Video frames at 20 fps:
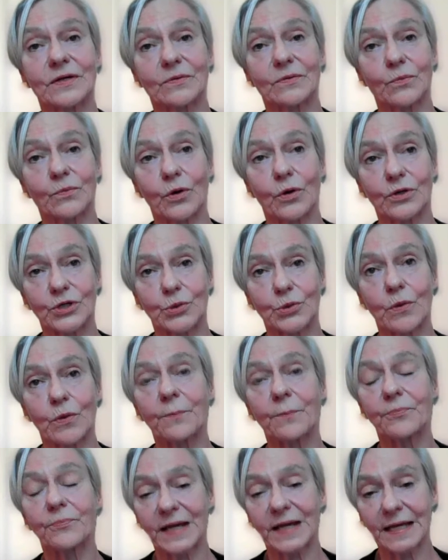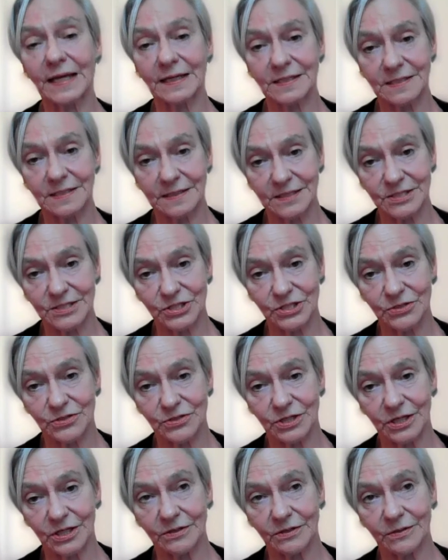that what you are bringing to the
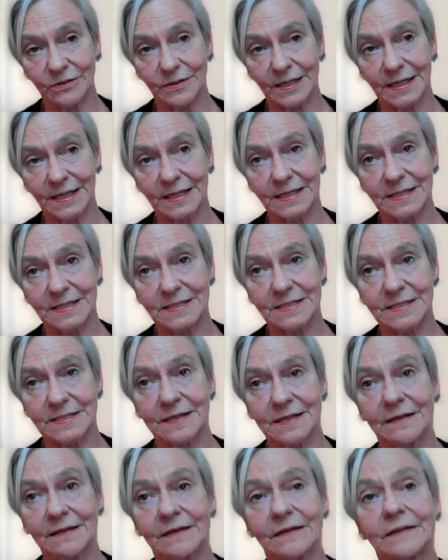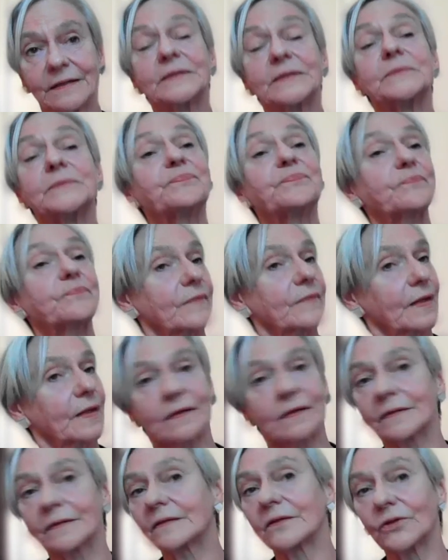studio is
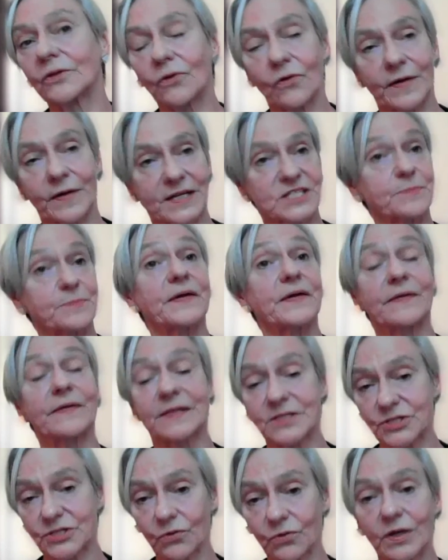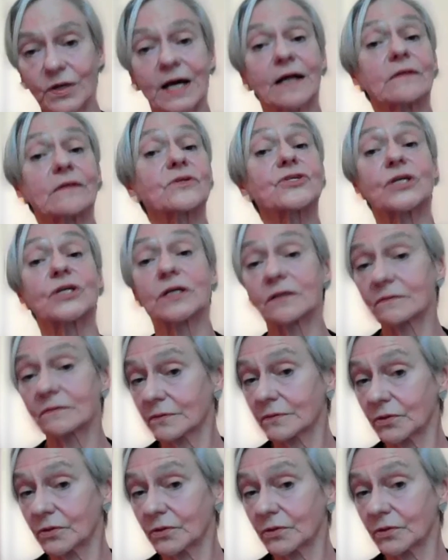your experience, your culture,